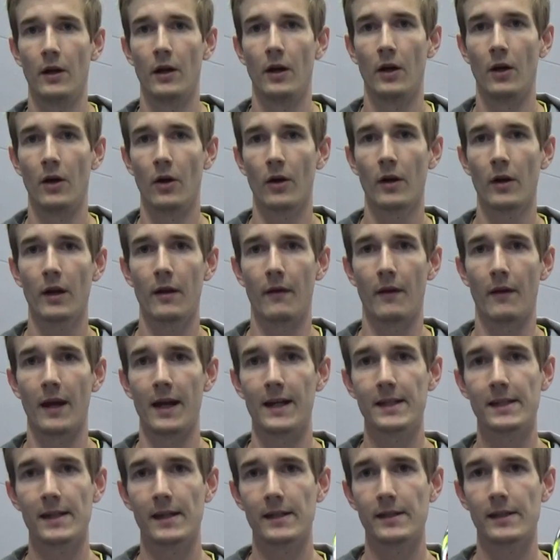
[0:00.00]
Okay,
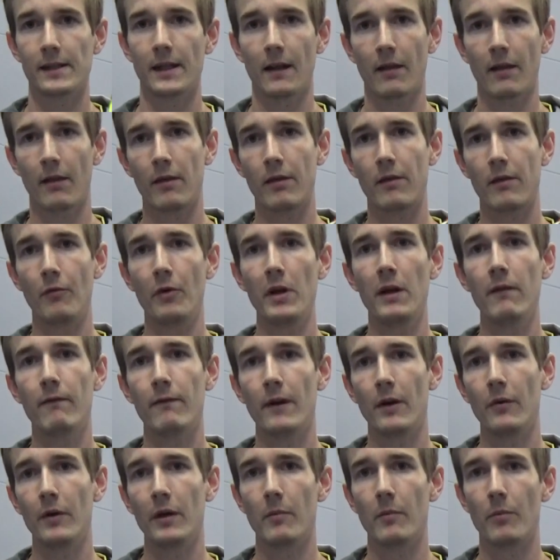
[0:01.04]
as I said, 3
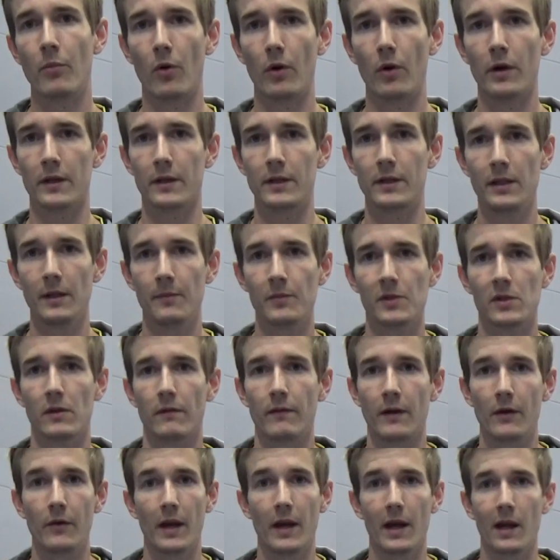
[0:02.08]
very important tips, or
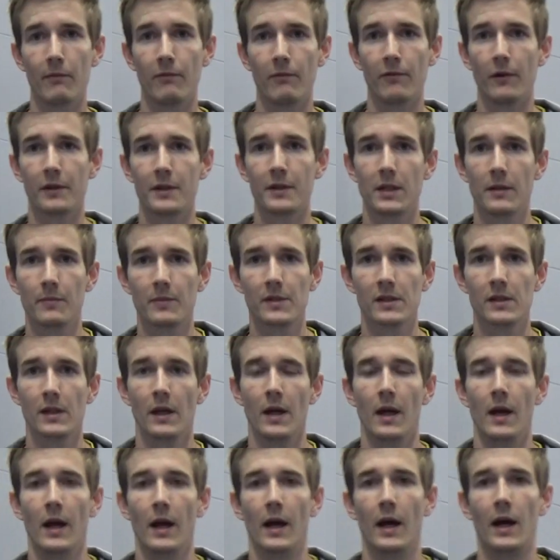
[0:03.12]
very helpful tips,
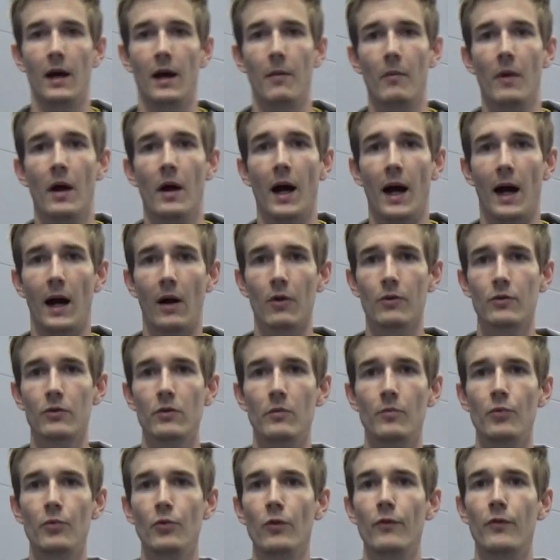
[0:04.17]
how to
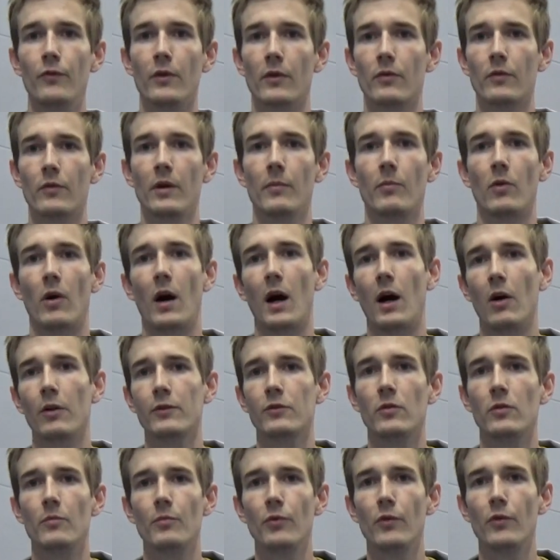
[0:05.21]
improve your grip or how to
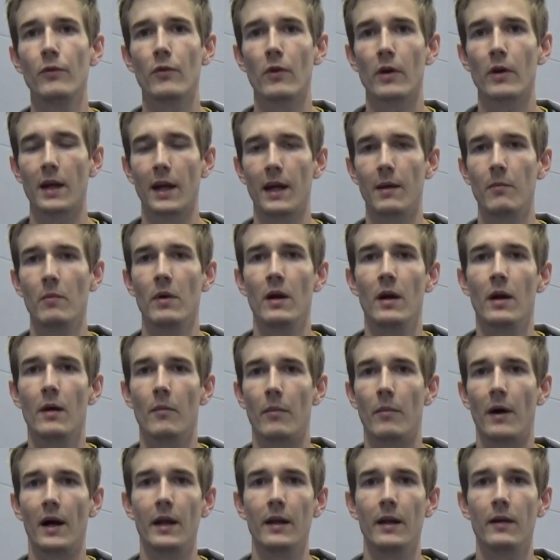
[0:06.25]
improve your game
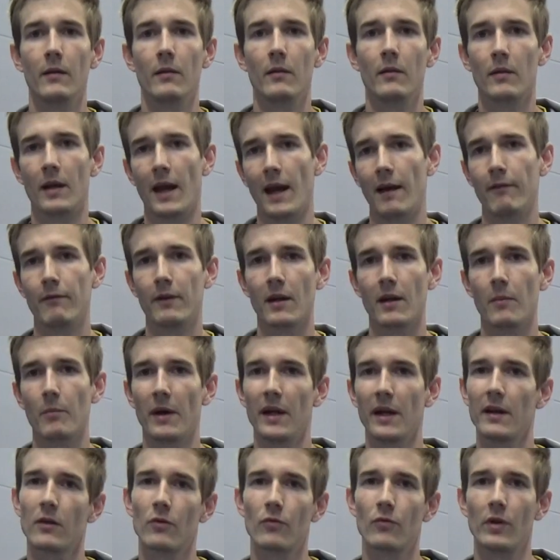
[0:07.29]
by having a
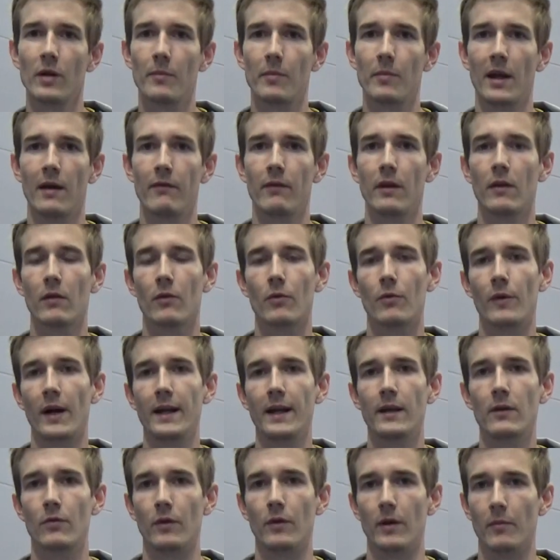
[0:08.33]
better grip, having the
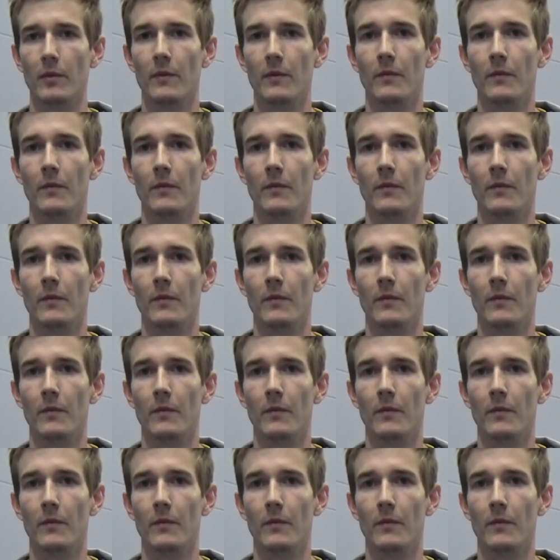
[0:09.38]
right grip.